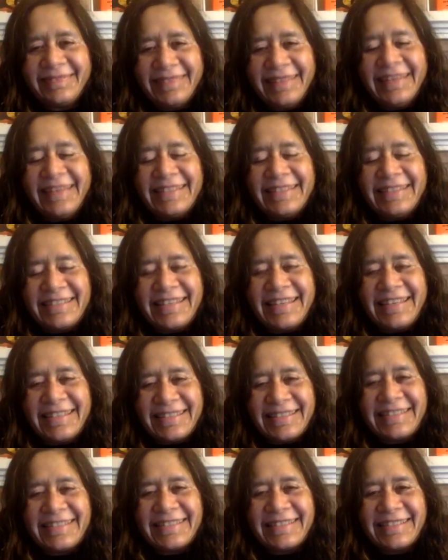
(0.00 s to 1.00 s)
Yes,
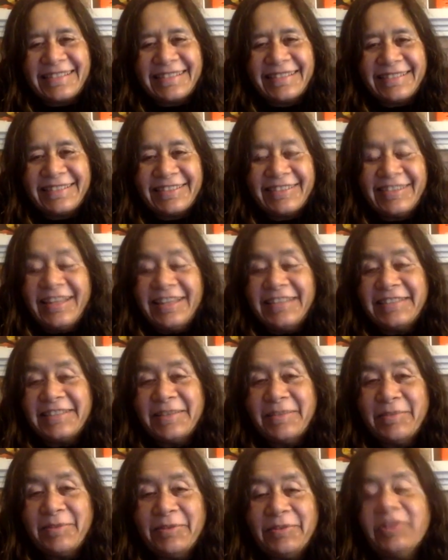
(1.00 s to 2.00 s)
yes. So that's
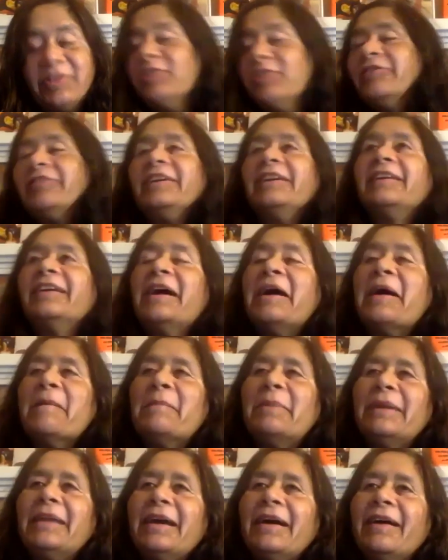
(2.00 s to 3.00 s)
the beauty of it.
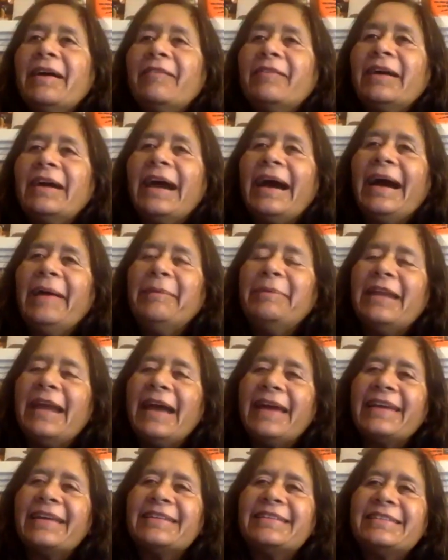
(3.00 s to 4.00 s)
But I mean,
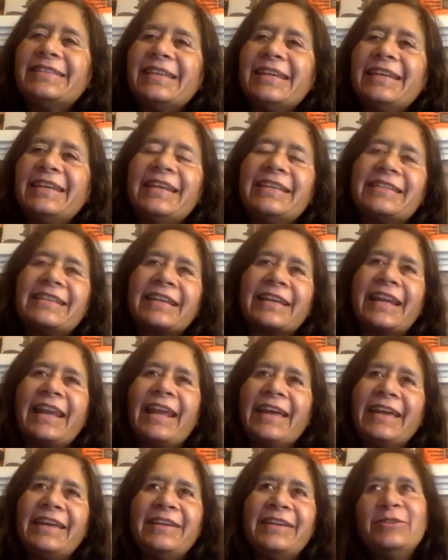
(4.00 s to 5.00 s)
I can see it as a
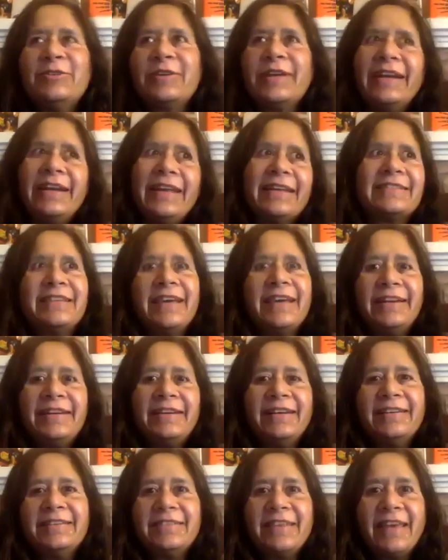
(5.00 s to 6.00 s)
client to get
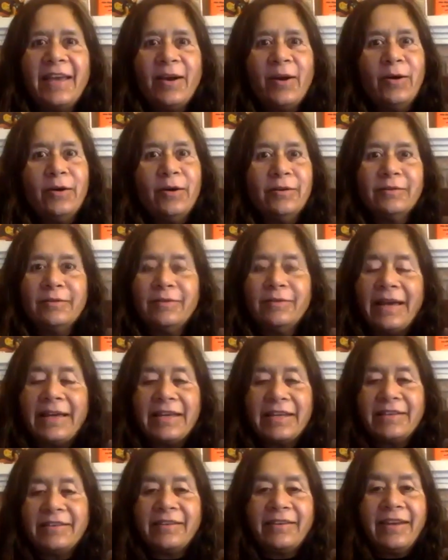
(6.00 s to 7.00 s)
excited, say, oh, I
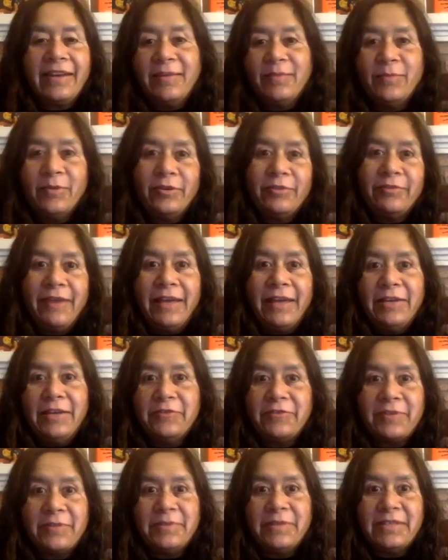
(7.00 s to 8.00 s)
could create more value
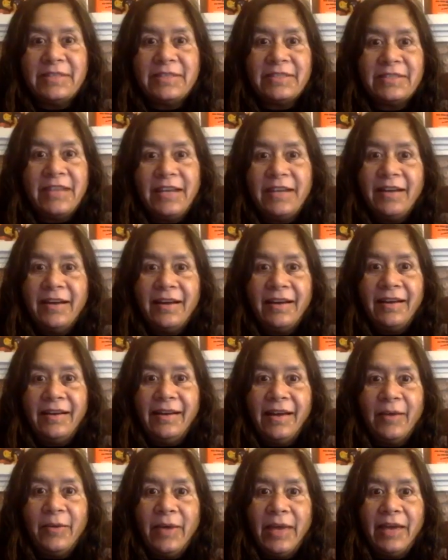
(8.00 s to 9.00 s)
from this data. And
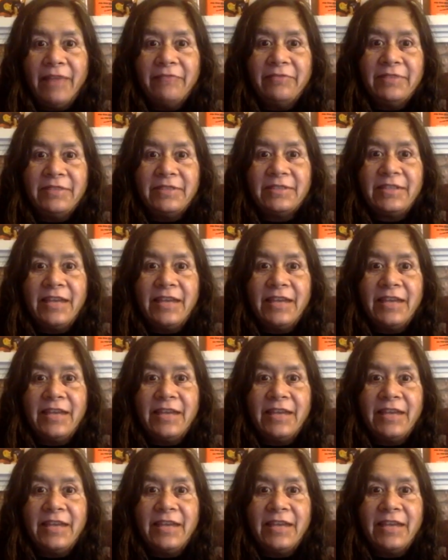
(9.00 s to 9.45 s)
now I have this data.